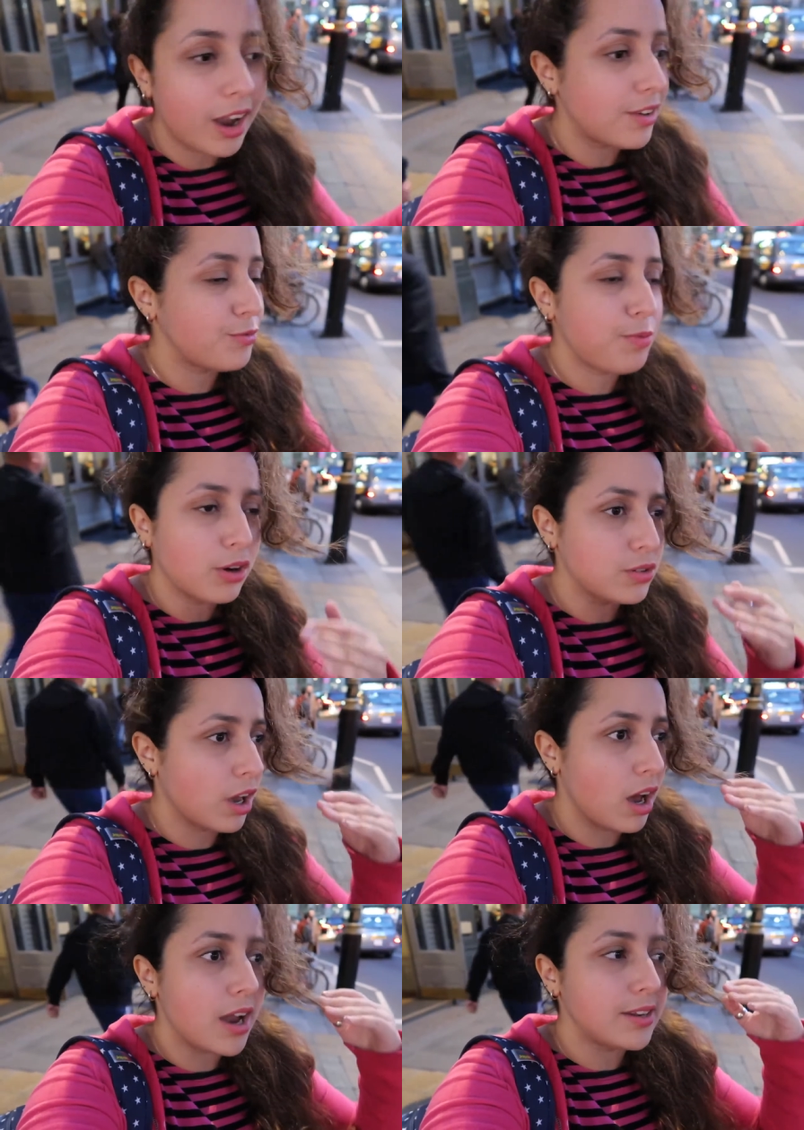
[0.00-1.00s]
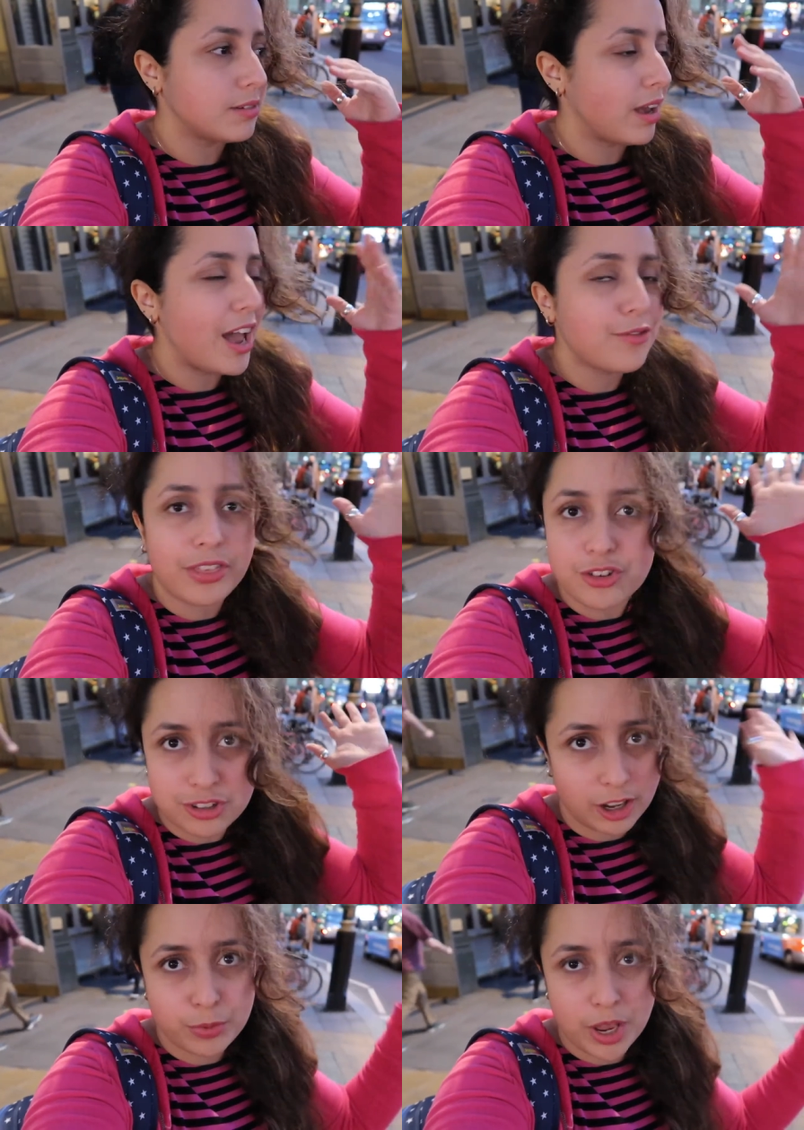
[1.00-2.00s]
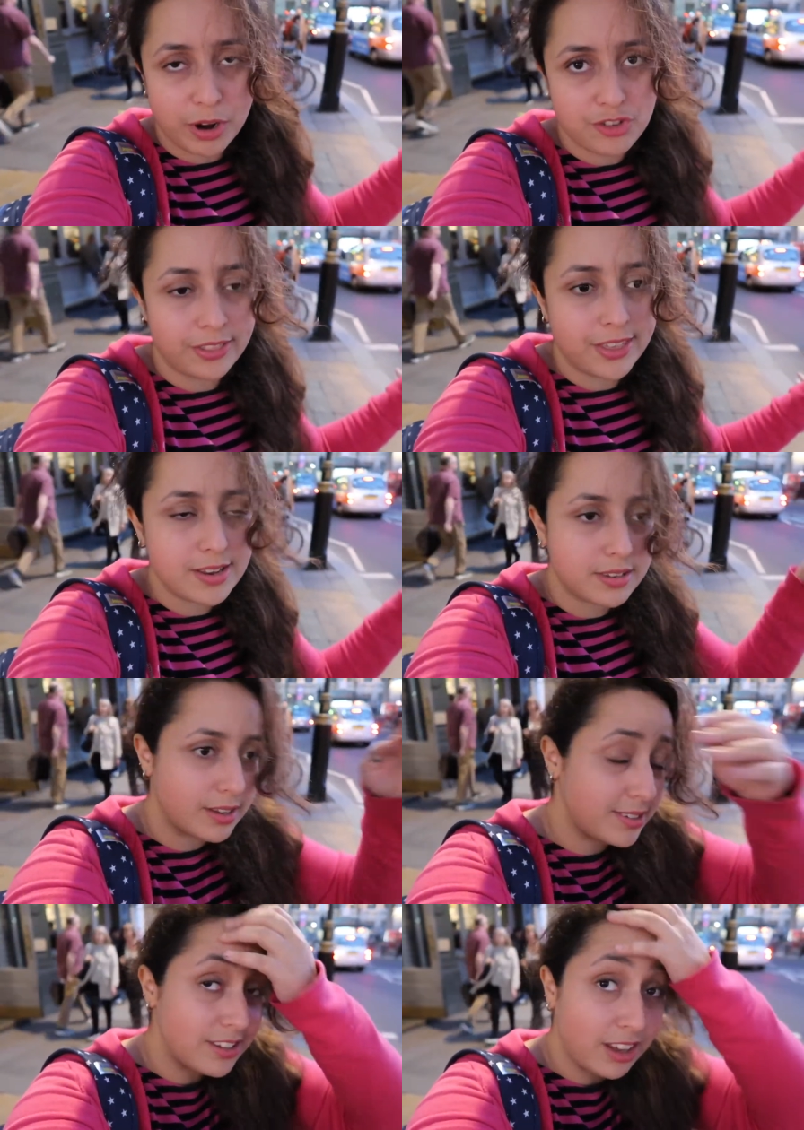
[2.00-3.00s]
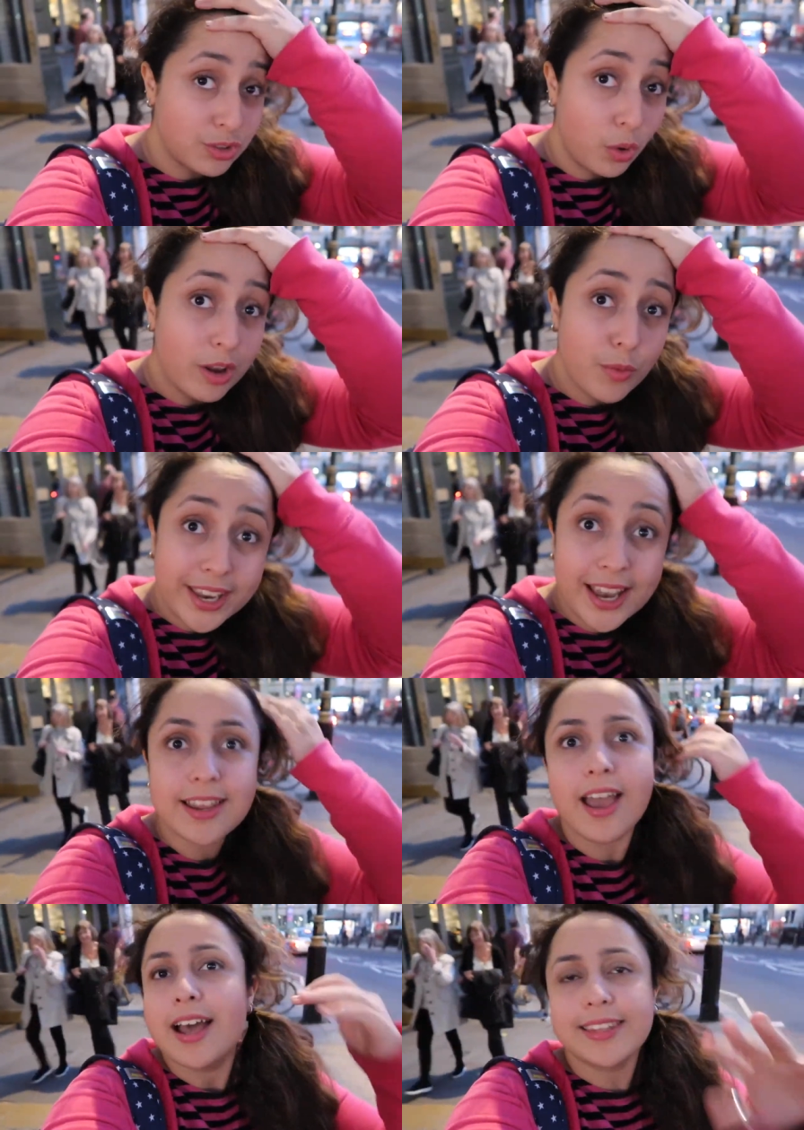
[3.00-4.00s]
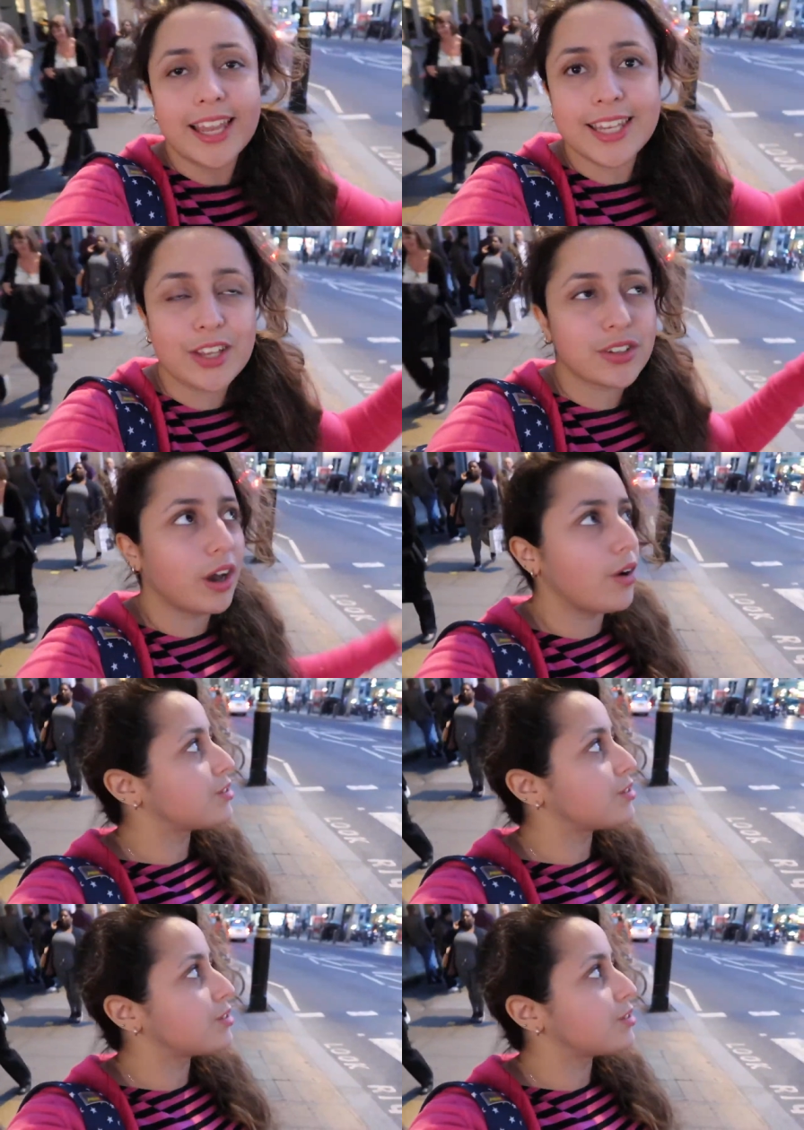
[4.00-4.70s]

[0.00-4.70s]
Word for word: I've followed her and everything she's done pretty much in theatre since I saw her in Wicked 10 years ago,